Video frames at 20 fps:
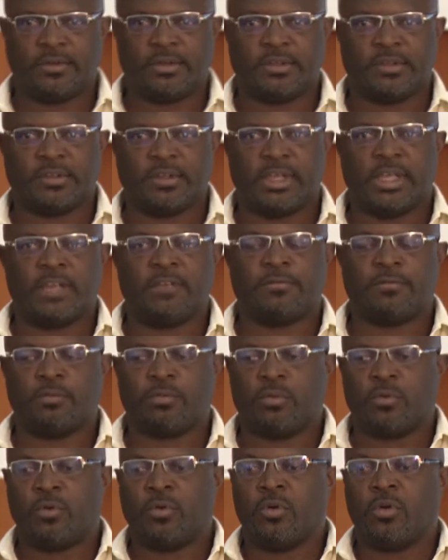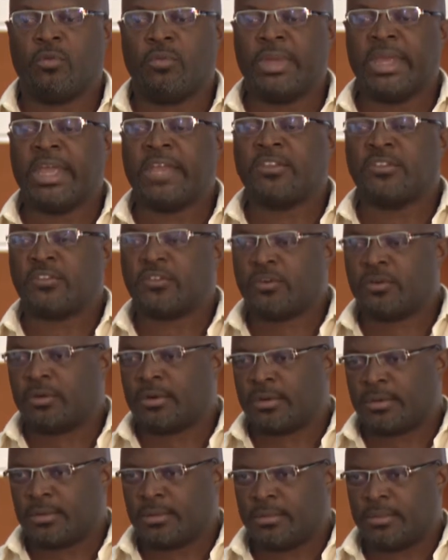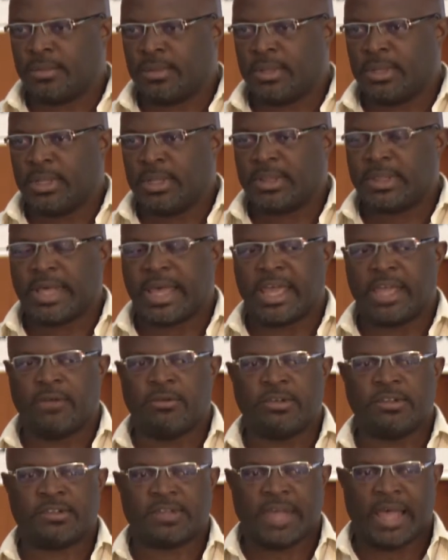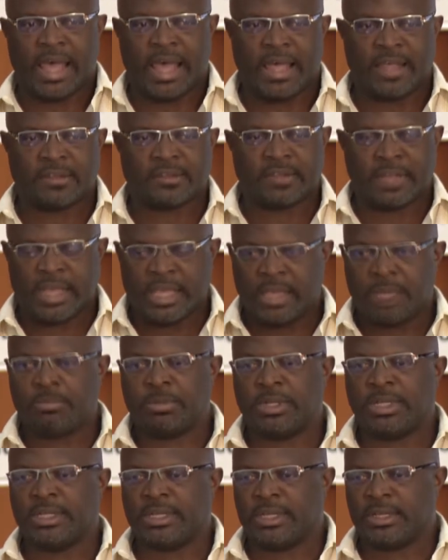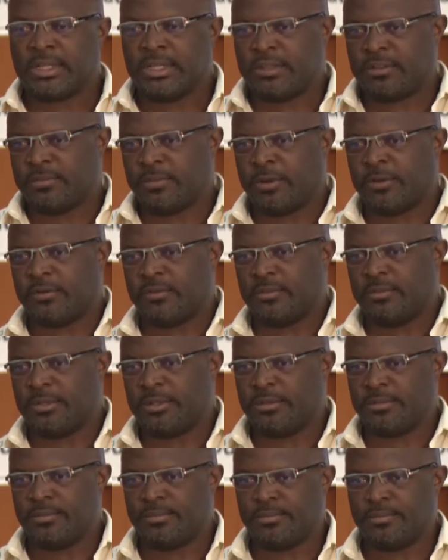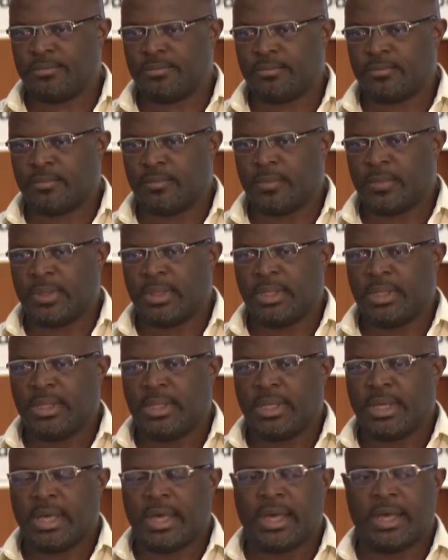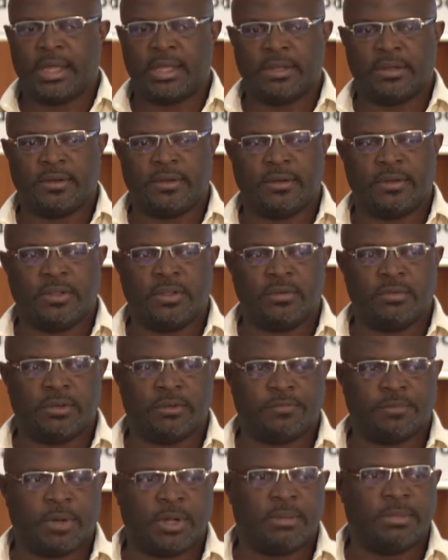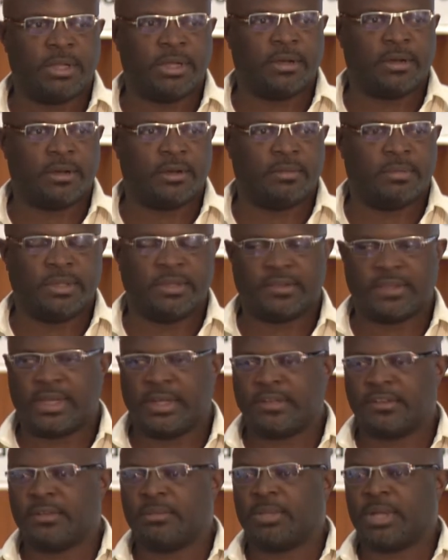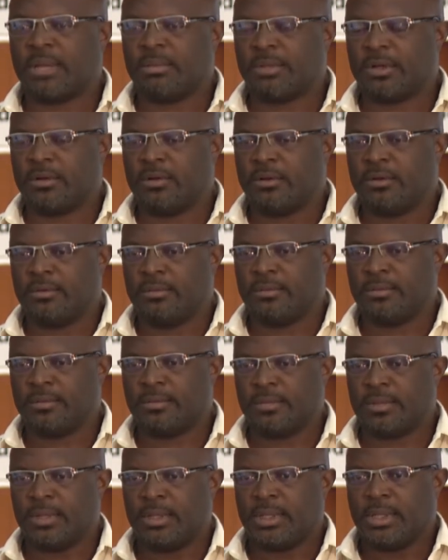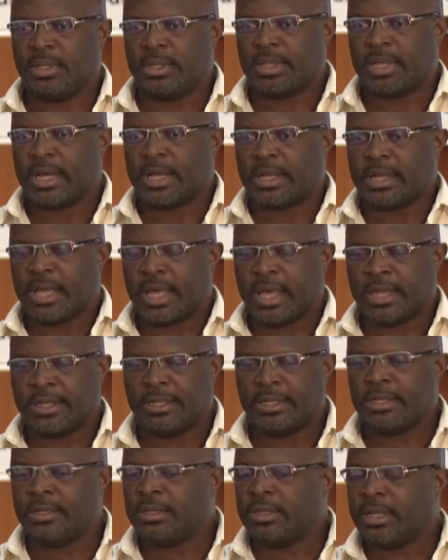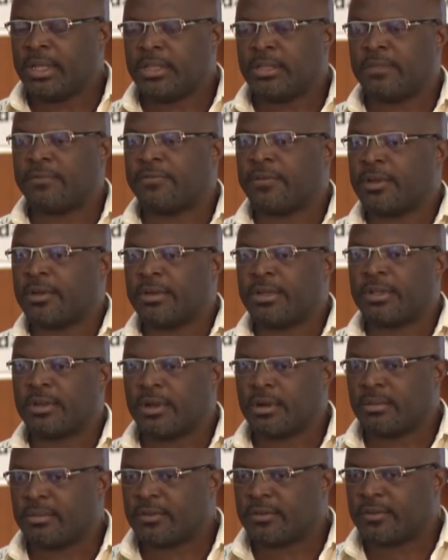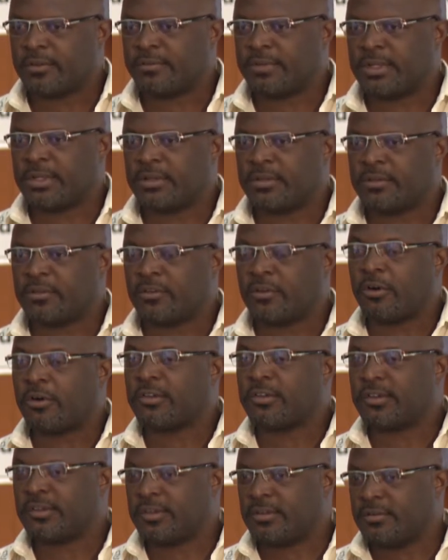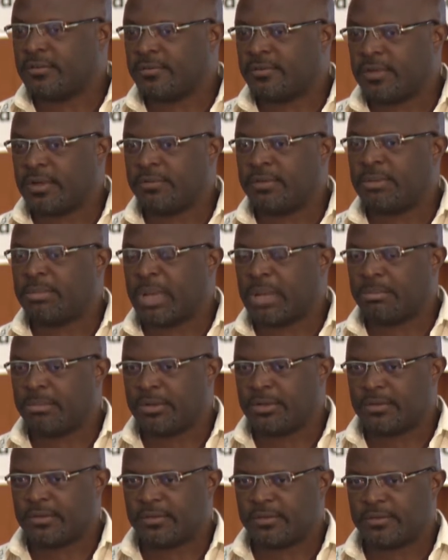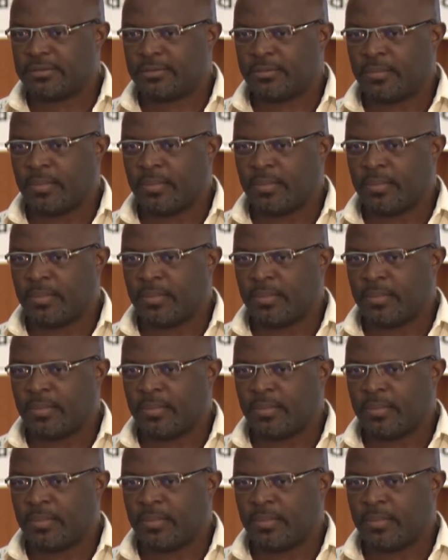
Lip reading: was if we ensured that it was as apolitical as possible. And you would have probably heard me said some time ago that I didn't interfere in terms of the choices of the members,